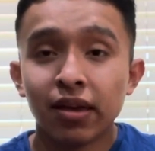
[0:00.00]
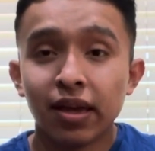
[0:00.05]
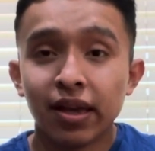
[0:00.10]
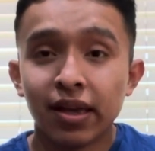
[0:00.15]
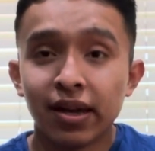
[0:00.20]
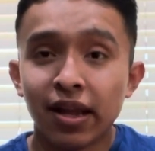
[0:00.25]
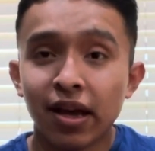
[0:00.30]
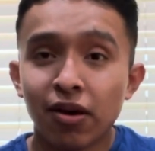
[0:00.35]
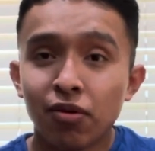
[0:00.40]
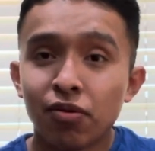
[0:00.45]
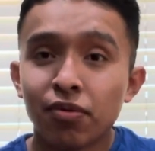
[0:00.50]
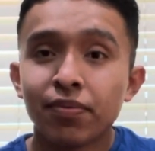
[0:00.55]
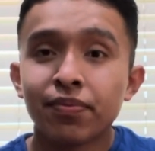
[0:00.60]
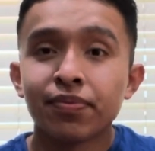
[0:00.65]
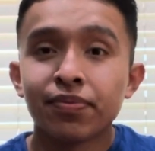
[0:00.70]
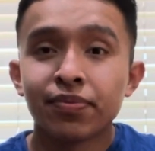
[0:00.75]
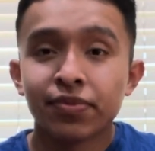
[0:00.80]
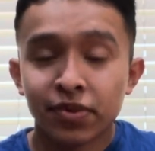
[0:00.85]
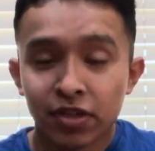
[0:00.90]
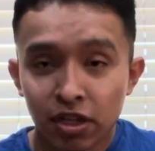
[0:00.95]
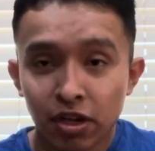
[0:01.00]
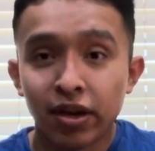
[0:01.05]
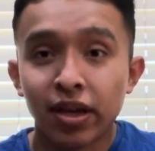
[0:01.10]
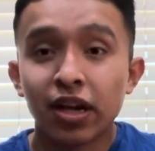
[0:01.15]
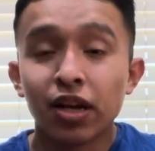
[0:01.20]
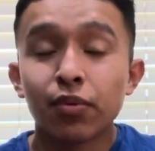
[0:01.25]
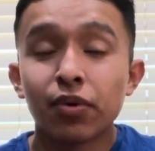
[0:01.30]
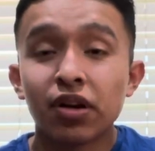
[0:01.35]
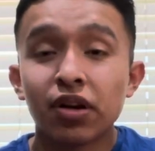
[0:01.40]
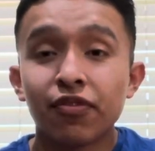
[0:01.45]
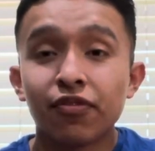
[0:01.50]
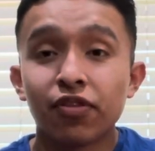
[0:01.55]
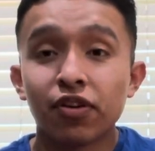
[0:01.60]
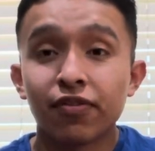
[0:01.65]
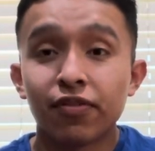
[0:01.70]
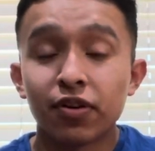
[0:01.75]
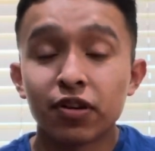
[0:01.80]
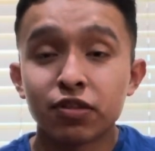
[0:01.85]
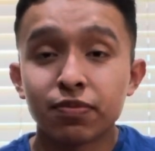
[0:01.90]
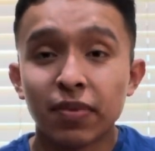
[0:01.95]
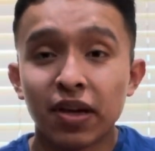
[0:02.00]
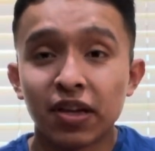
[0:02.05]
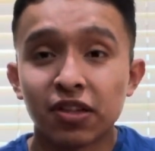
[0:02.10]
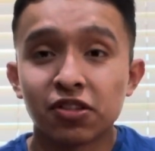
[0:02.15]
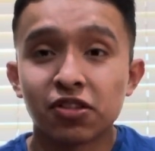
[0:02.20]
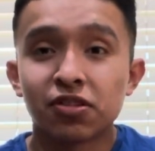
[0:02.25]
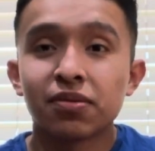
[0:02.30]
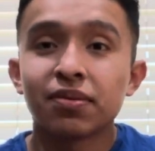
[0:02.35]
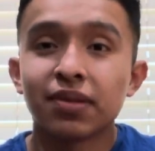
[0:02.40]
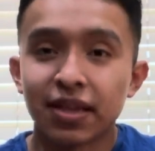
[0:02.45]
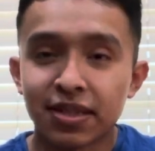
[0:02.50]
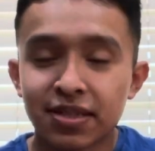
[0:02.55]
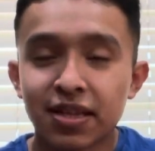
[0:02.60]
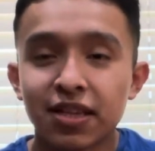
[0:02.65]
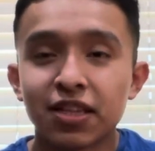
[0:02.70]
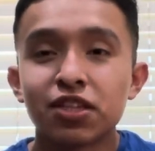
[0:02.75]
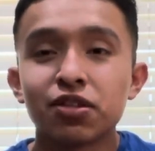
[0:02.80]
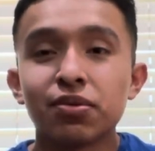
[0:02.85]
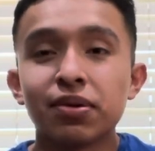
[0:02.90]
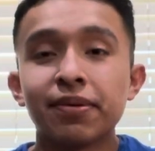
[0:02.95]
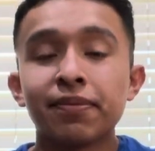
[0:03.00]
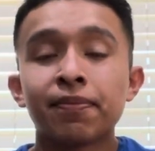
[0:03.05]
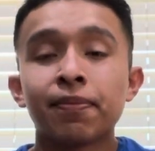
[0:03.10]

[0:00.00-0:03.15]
And now, you're getting ready for your first match. Let's get to it.